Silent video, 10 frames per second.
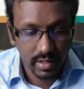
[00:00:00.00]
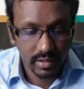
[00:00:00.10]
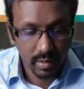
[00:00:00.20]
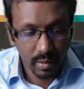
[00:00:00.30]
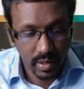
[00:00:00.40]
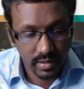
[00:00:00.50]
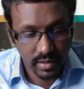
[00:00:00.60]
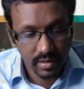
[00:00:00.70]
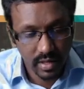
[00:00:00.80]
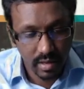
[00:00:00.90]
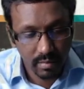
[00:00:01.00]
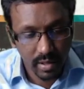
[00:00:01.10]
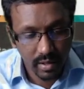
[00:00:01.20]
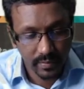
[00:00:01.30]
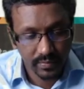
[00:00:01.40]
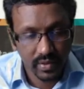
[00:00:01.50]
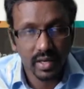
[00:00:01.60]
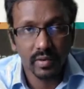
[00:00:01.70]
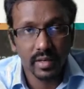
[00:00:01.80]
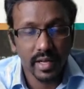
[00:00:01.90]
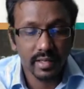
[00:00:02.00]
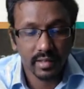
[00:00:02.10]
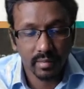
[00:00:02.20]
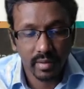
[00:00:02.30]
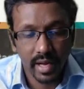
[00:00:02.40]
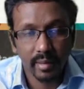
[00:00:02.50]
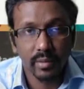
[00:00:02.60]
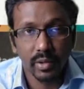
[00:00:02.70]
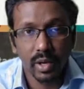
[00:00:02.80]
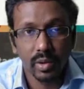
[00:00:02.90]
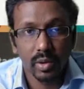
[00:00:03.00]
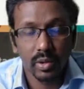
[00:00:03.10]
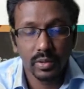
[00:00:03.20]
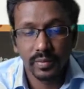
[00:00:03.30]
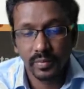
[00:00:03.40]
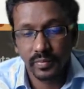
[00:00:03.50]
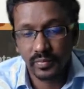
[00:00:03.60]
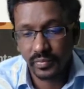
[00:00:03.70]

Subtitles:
It's a 160 MB. It will take some time to download.